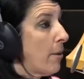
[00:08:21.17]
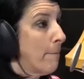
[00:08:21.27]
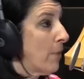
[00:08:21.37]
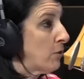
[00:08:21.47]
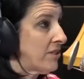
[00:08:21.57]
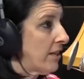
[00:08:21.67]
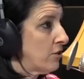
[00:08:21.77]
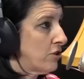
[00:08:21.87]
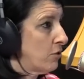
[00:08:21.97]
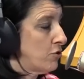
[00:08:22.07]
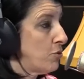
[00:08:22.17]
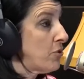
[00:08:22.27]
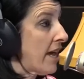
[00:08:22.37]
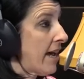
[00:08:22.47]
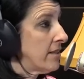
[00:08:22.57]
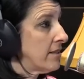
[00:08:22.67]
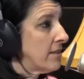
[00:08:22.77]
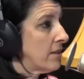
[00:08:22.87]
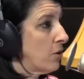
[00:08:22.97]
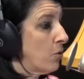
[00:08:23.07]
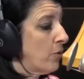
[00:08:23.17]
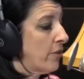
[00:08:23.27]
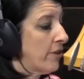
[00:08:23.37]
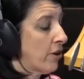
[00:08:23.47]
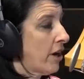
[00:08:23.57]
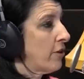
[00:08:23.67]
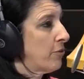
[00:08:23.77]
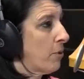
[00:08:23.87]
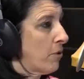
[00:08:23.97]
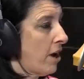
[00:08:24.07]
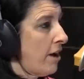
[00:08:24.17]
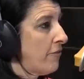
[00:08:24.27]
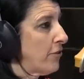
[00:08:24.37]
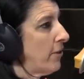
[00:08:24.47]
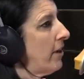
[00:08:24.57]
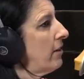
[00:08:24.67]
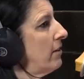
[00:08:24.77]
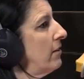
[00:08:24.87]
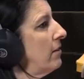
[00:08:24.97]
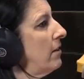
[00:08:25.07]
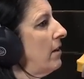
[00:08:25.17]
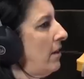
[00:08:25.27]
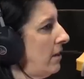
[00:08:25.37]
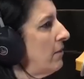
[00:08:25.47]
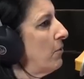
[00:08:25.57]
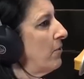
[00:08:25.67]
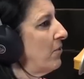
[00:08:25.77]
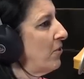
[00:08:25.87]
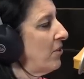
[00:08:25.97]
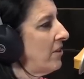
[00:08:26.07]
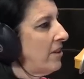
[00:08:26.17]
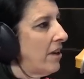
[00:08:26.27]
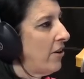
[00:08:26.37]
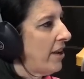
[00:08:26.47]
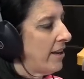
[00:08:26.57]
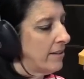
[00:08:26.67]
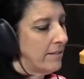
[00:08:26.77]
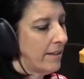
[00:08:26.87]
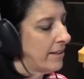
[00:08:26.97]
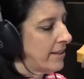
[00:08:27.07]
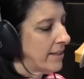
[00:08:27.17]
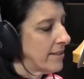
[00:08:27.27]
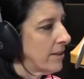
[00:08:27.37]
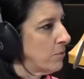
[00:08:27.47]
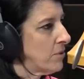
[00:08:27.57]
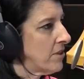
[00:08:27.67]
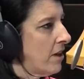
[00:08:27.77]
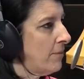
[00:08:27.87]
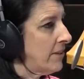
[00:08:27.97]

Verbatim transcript: Most sellers don't do that. Mm. So they're kind of thrown off and they're like, oh, you know, and, and things get resolved.